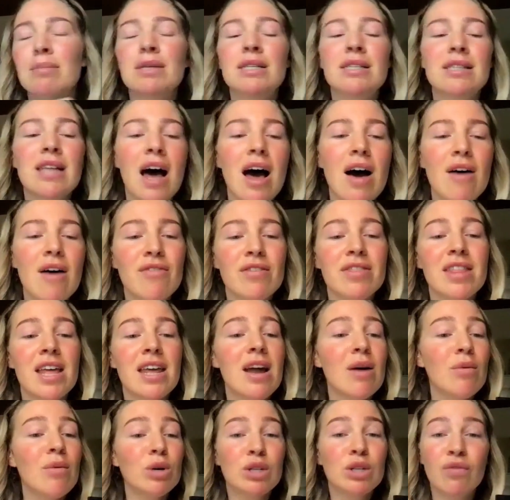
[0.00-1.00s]
stuff. And then
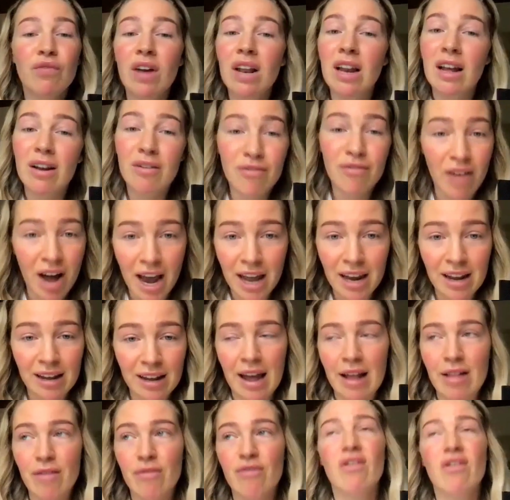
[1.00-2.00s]
I was feeling fine
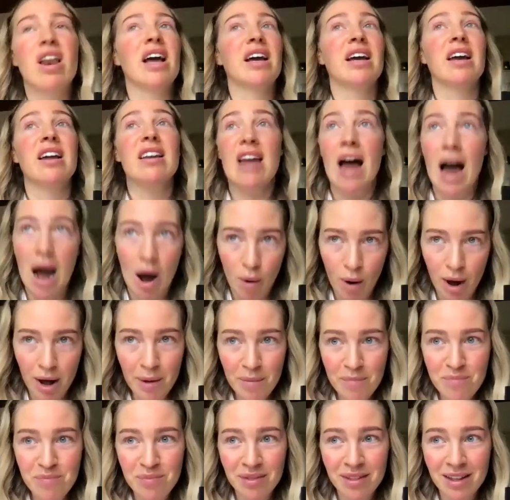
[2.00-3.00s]
again for like an hour.
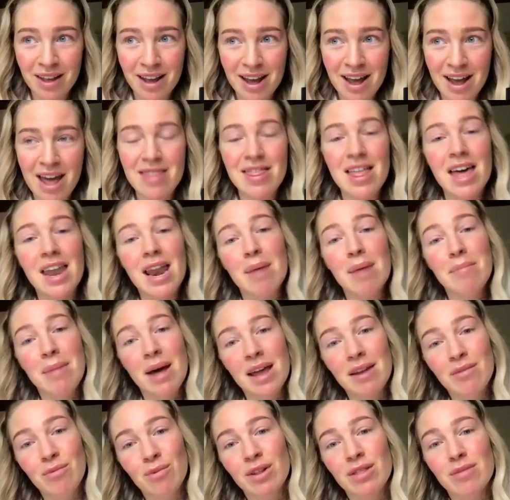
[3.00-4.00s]
And then I
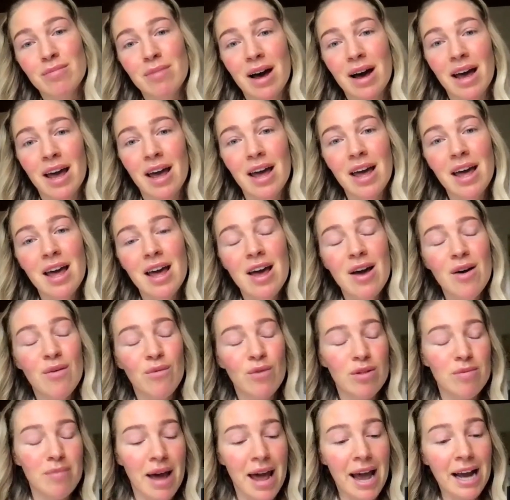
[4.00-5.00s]
met with my
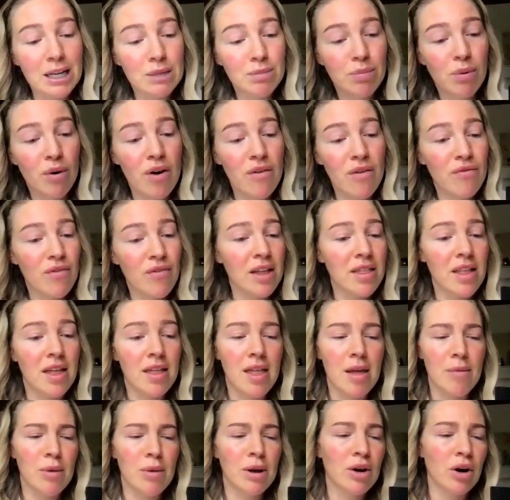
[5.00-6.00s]
with my ex-boyfriend, and
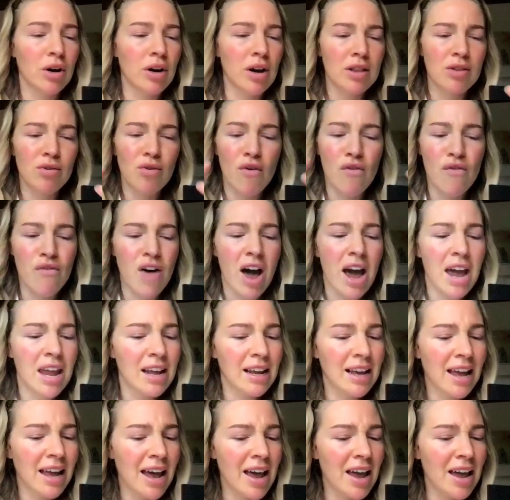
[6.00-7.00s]
then we got into a fight
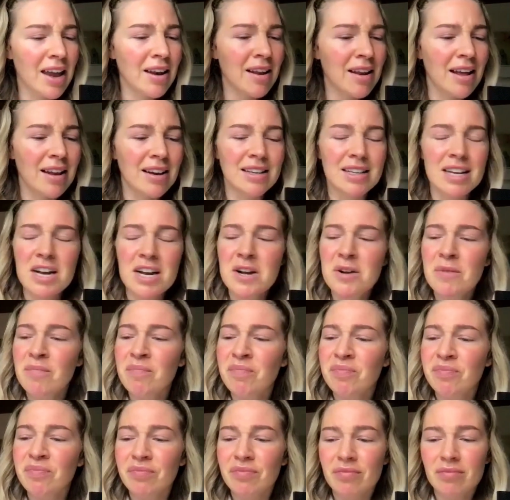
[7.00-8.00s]
again. And
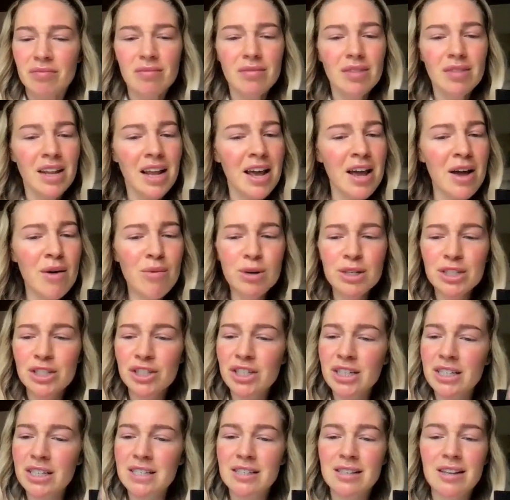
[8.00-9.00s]
it was
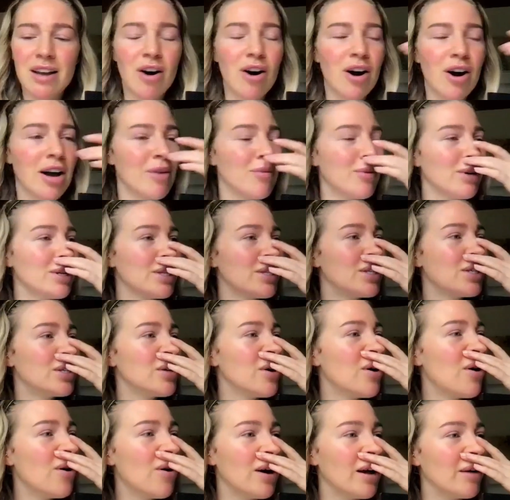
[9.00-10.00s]
just, oh, it was
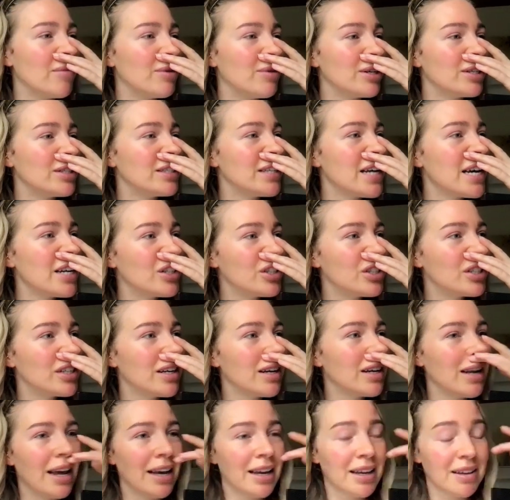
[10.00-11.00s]
so, it was such
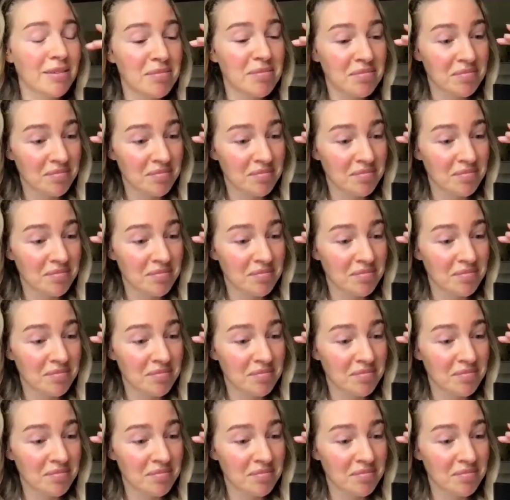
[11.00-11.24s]
a like